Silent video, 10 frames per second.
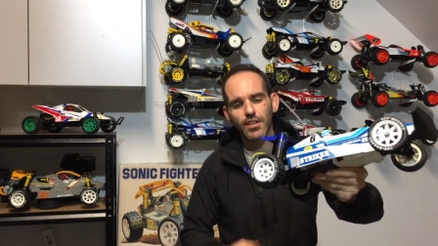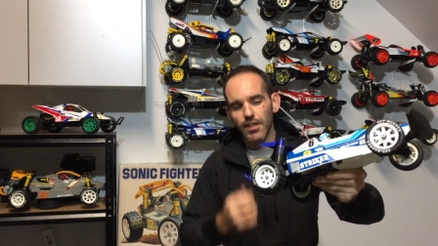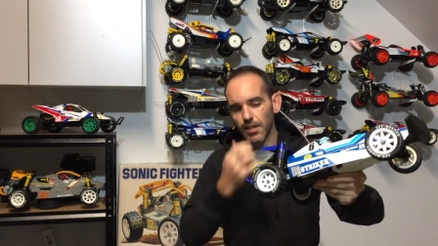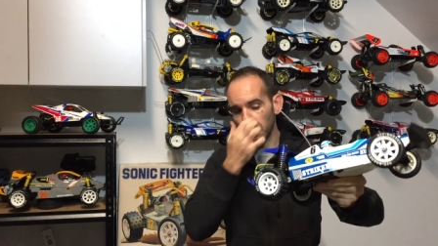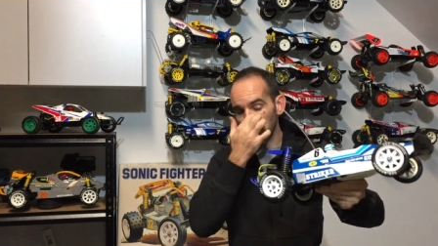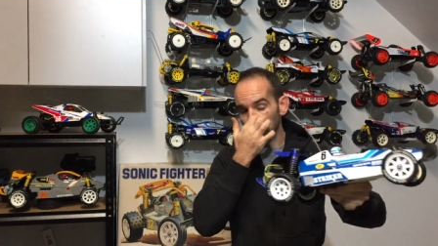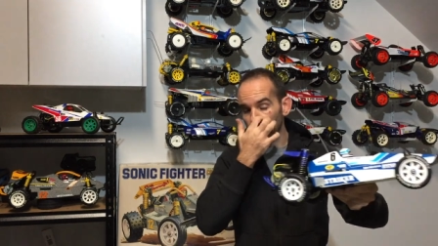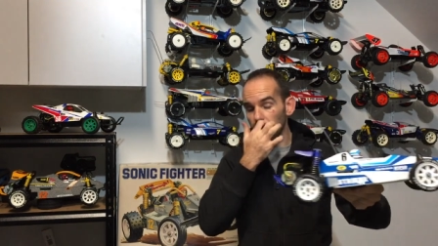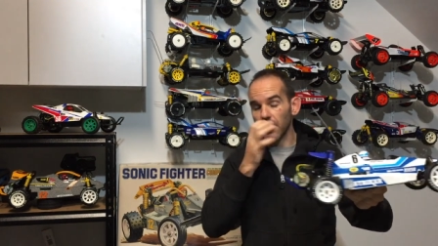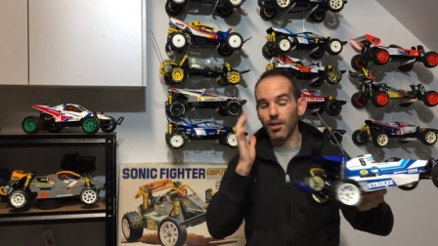Um,
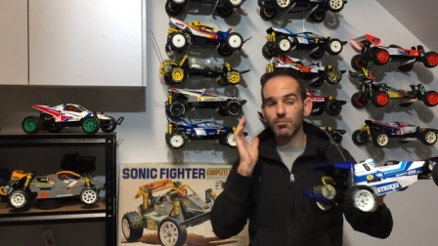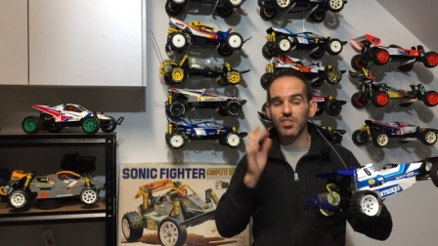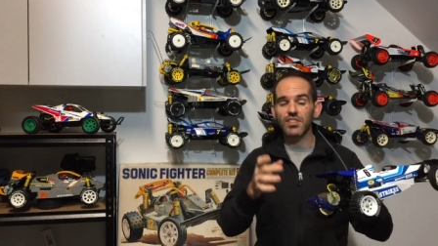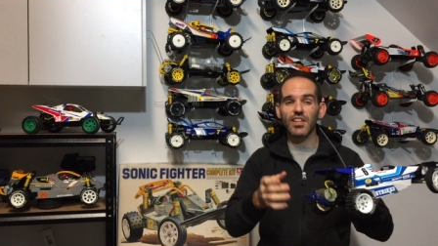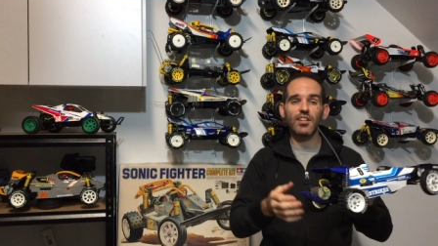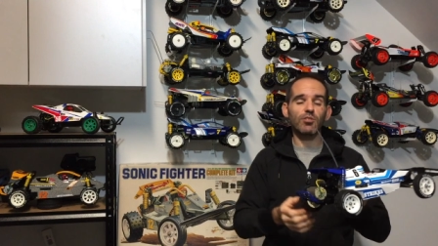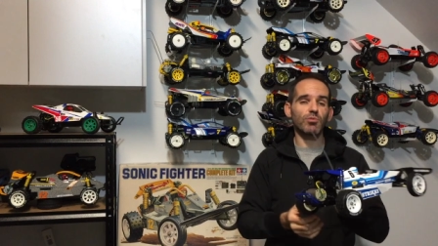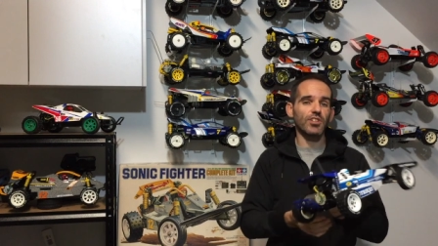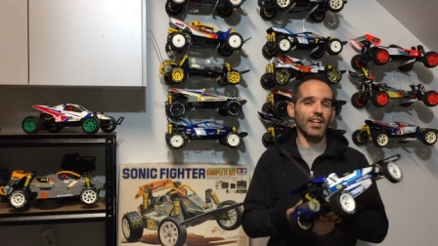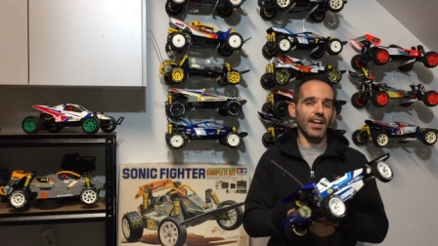comes standard
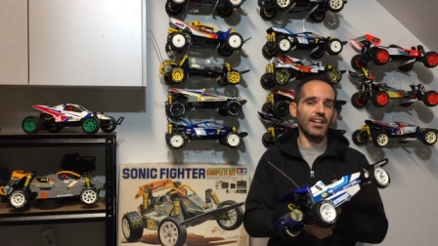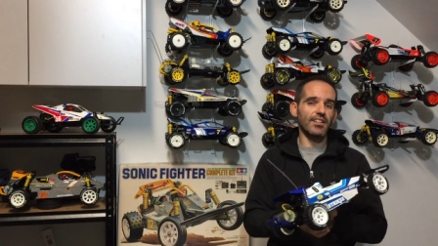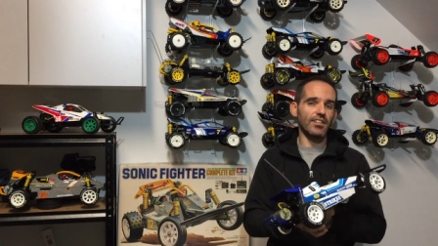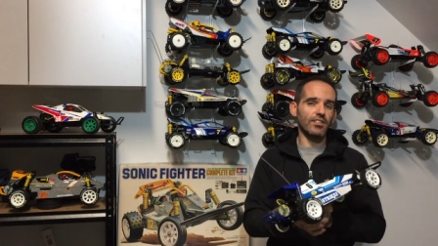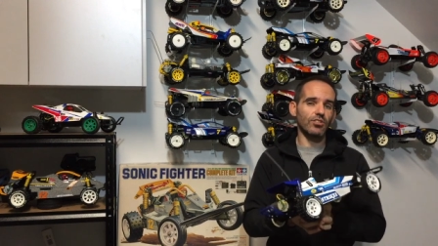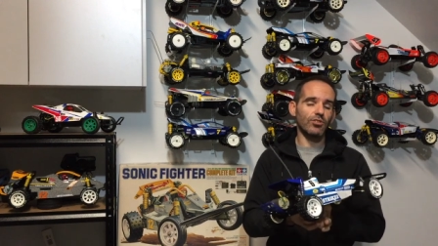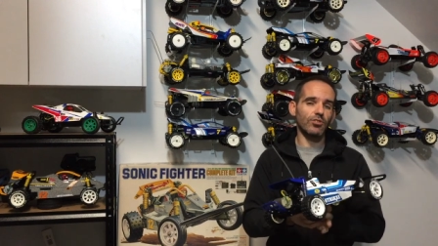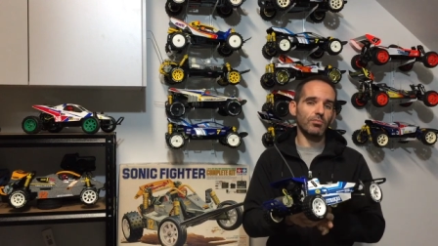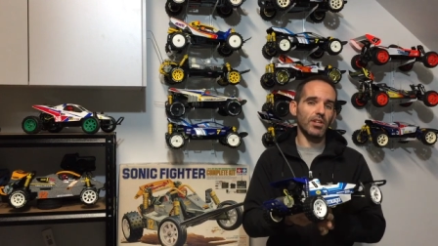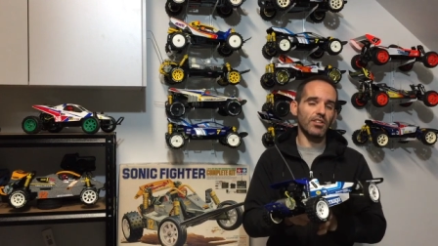with an eighteen
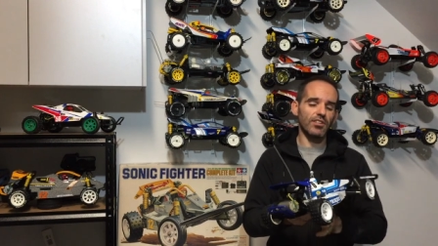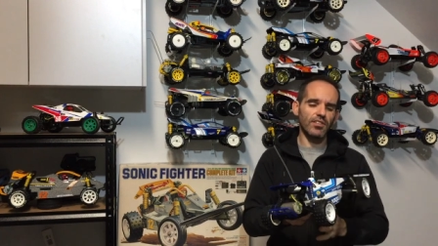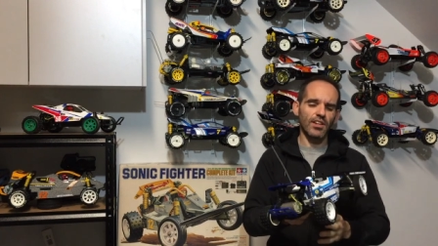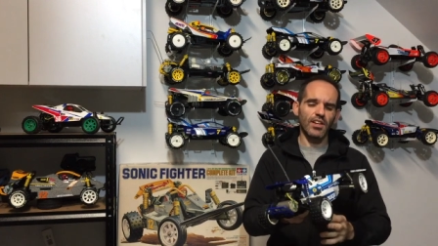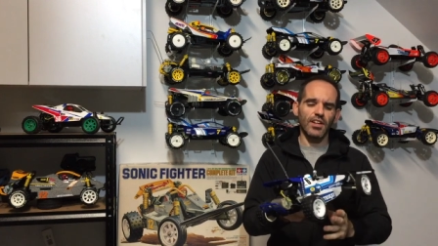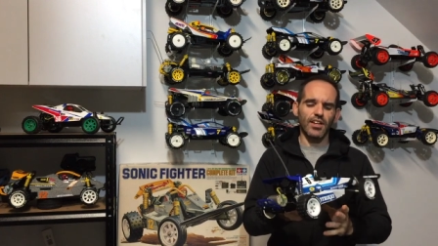tooth pinion.